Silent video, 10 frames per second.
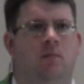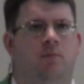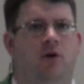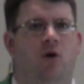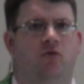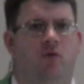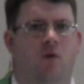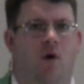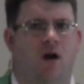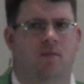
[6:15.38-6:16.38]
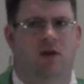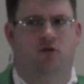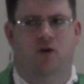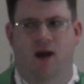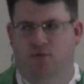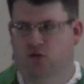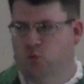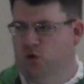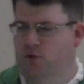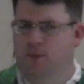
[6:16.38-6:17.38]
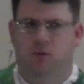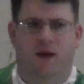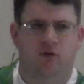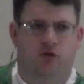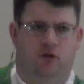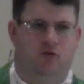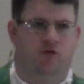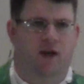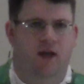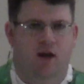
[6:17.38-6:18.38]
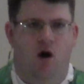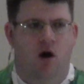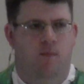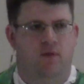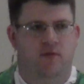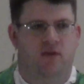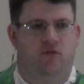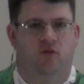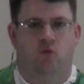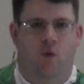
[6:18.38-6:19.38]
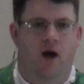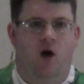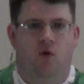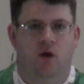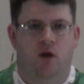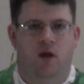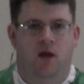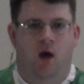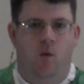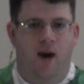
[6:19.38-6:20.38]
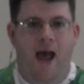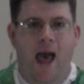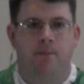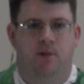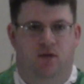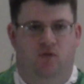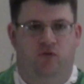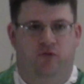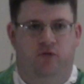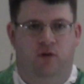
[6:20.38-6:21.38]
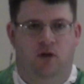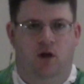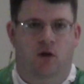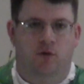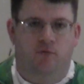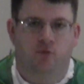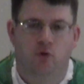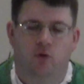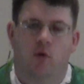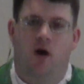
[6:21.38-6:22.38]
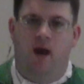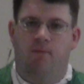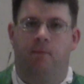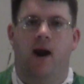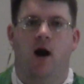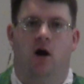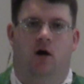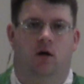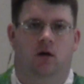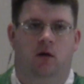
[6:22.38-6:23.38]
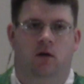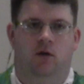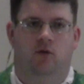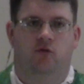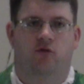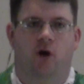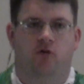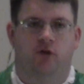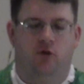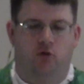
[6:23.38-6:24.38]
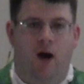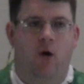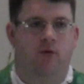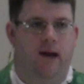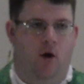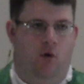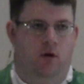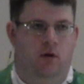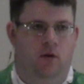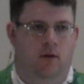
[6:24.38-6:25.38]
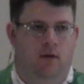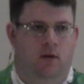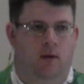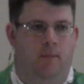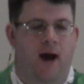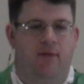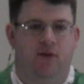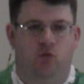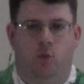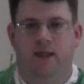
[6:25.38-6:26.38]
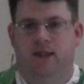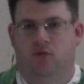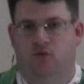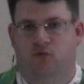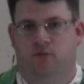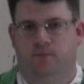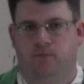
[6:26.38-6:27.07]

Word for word: But also, I want to make sure I have these worldly pleasures. And I get caught up in this as well. And what happens? The fruit that we want to bear starts to get drowned out by these weeds.